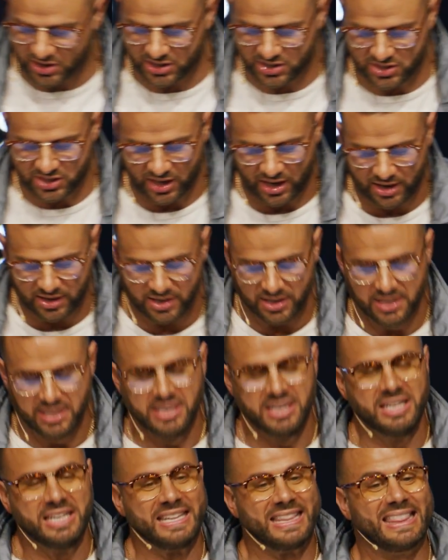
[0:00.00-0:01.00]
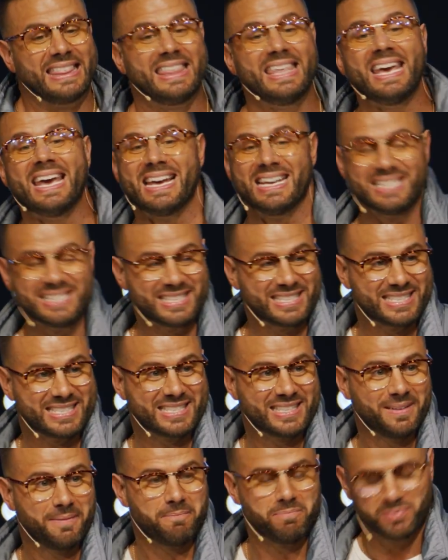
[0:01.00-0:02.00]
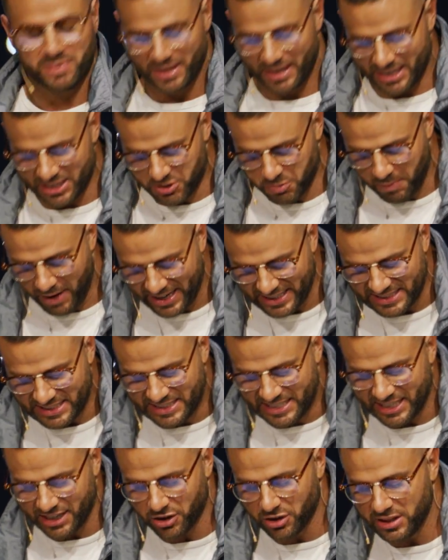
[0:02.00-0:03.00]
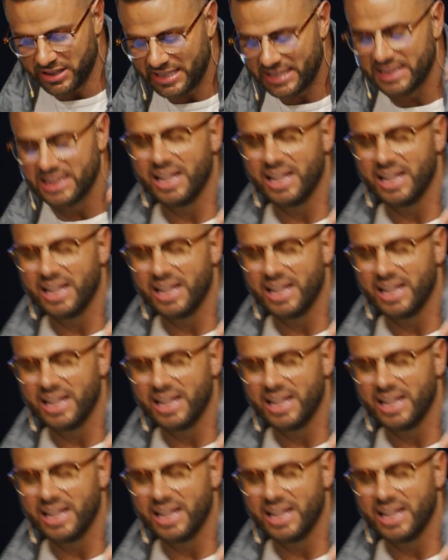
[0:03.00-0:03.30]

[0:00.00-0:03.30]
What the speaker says: the Son, this is my dearly